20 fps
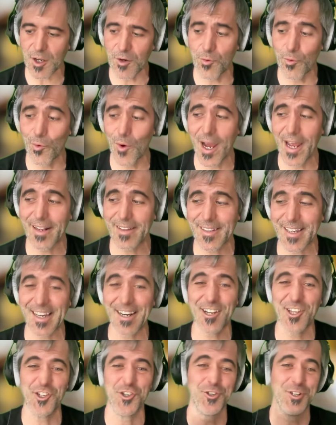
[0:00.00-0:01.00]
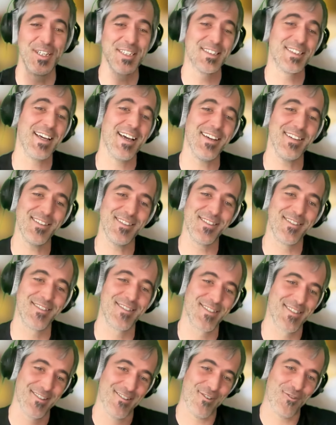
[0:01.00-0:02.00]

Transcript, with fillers: write kind of unit tests